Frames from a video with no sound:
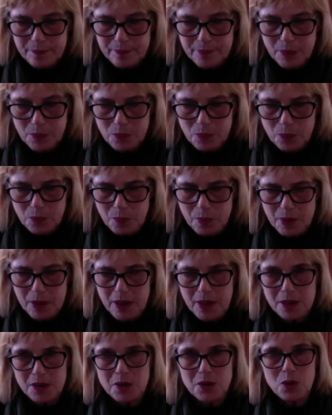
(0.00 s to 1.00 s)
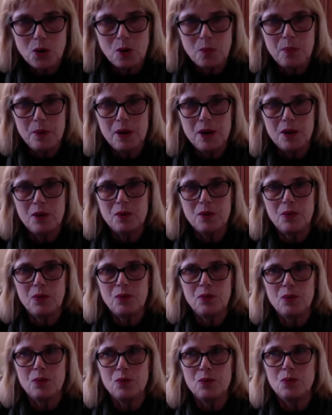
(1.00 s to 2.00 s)
it will be in Scorpio
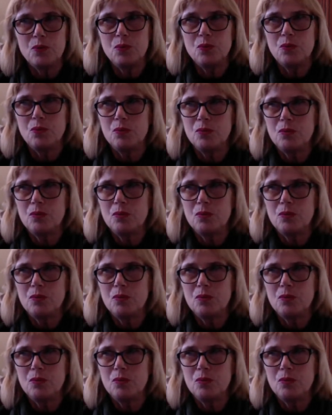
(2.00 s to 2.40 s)
through